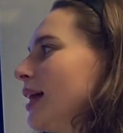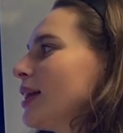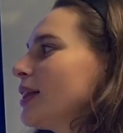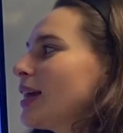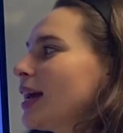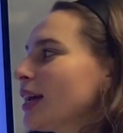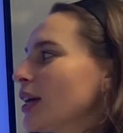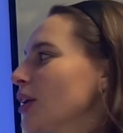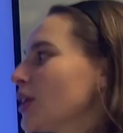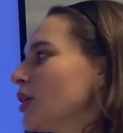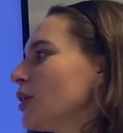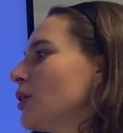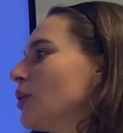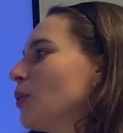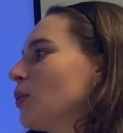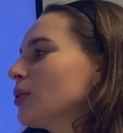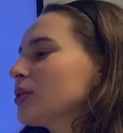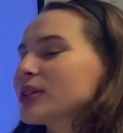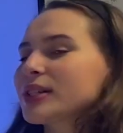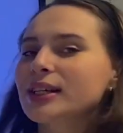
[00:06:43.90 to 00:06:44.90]
Thank you,
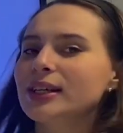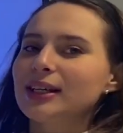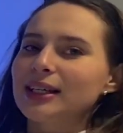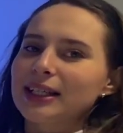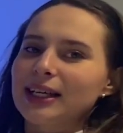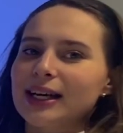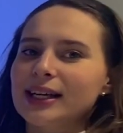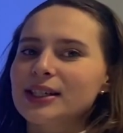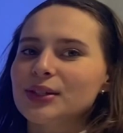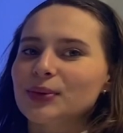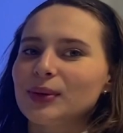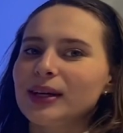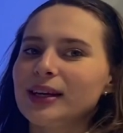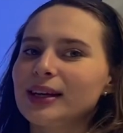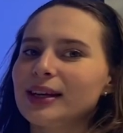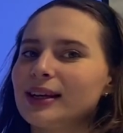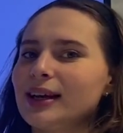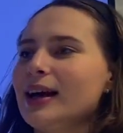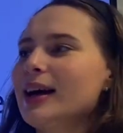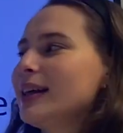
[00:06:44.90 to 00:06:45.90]
we'll see you next
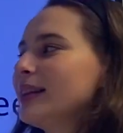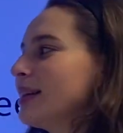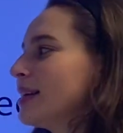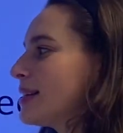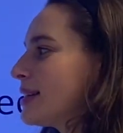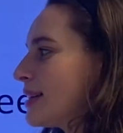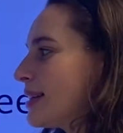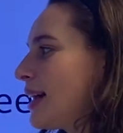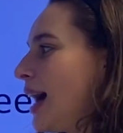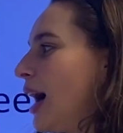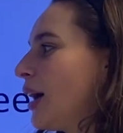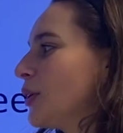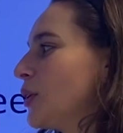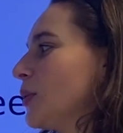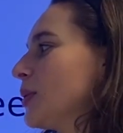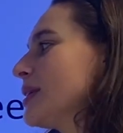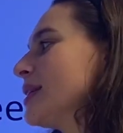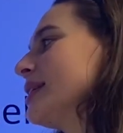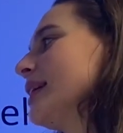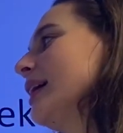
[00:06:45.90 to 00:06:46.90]
week. And this is how you
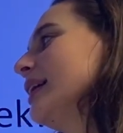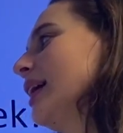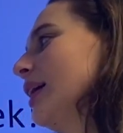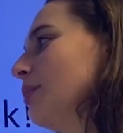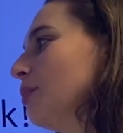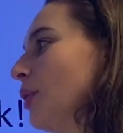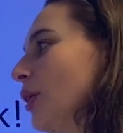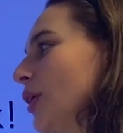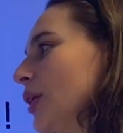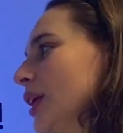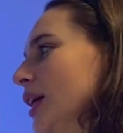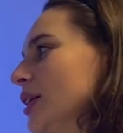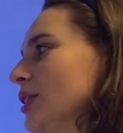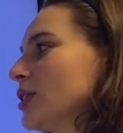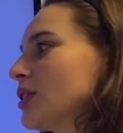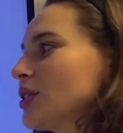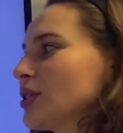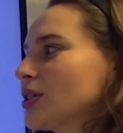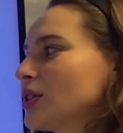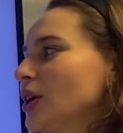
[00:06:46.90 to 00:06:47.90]
would say that in
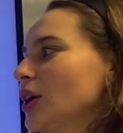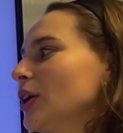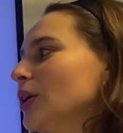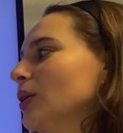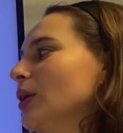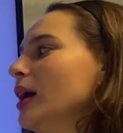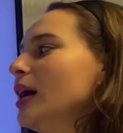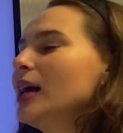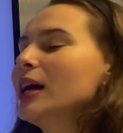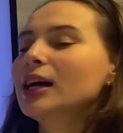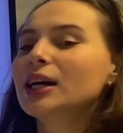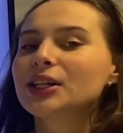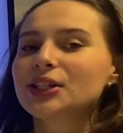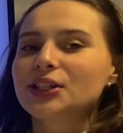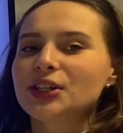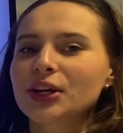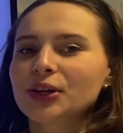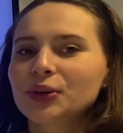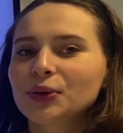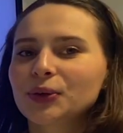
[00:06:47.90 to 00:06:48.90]
Polish. So,
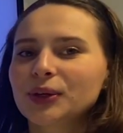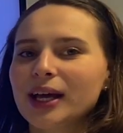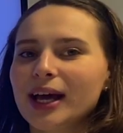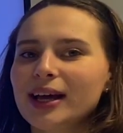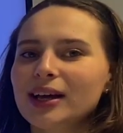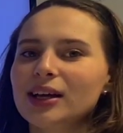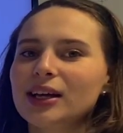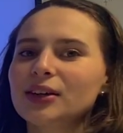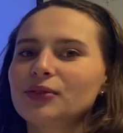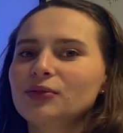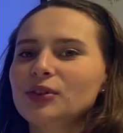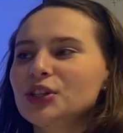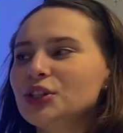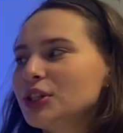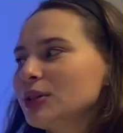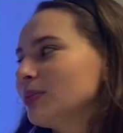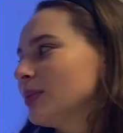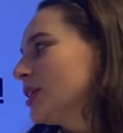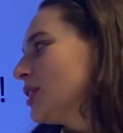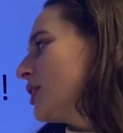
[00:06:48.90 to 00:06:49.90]
dziękuję,
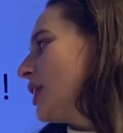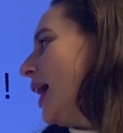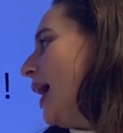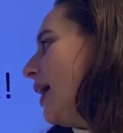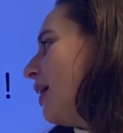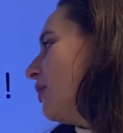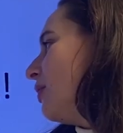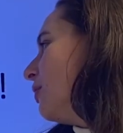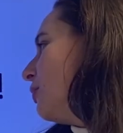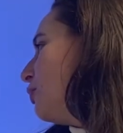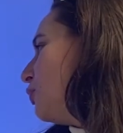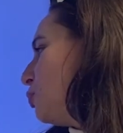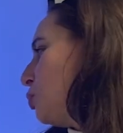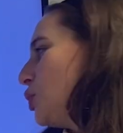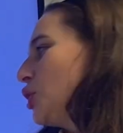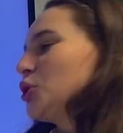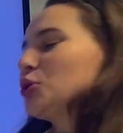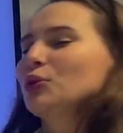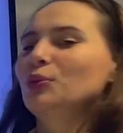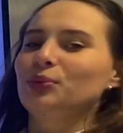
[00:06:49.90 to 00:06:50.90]
widzimy się w
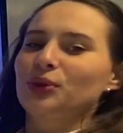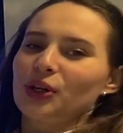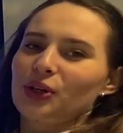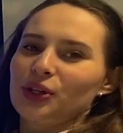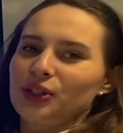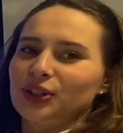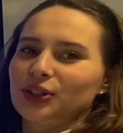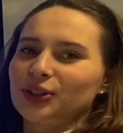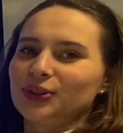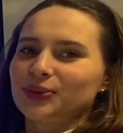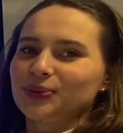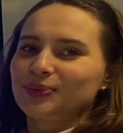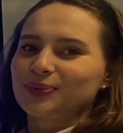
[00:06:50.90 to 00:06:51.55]
przyszłym tygodniu.